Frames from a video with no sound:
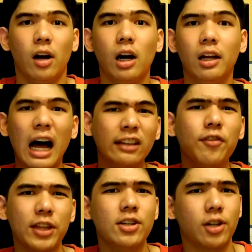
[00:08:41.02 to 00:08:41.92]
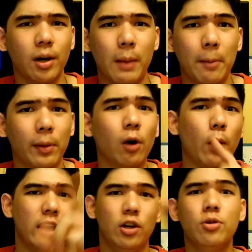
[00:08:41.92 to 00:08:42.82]
There are a lot of things to
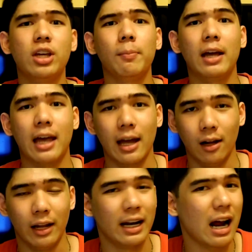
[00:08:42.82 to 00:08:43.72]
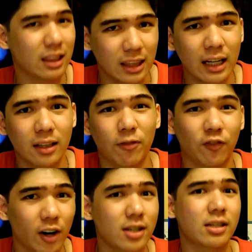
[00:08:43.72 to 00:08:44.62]
remember when using MIkhail, and I think
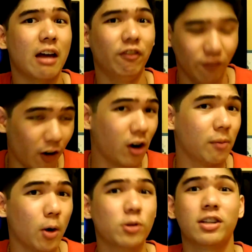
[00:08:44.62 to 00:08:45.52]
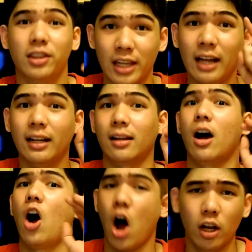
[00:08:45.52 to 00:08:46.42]
the first and foremost thing
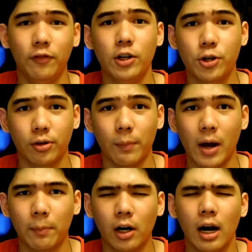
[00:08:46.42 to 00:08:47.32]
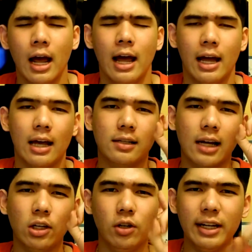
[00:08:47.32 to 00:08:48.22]
that all of you should remember
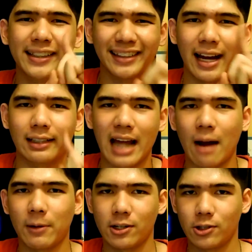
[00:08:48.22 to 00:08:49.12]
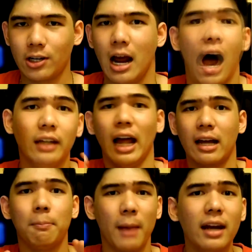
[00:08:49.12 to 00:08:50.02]
is that you need to take damage.
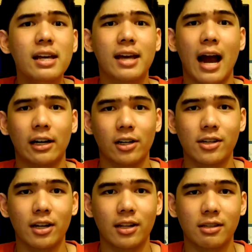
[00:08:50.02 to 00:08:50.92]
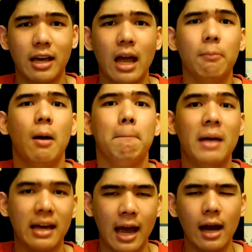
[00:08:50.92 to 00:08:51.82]
Unlike many characters in this game,
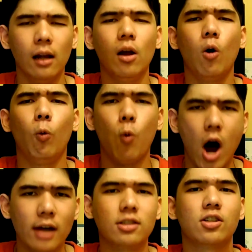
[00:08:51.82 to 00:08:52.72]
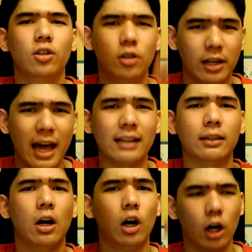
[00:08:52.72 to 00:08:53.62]
MIkhail wants to
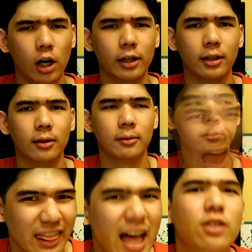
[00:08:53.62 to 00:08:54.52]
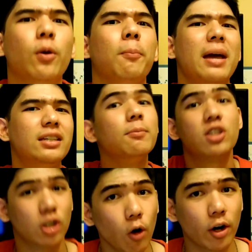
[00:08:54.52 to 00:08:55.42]
get hurt, and that's what makes
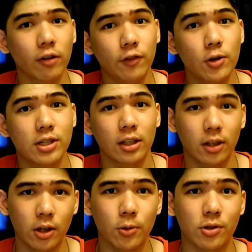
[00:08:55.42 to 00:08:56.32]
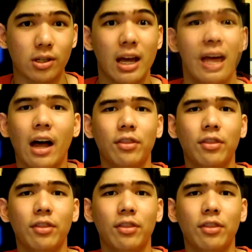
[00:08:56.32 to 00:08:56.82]
him so confusing to use.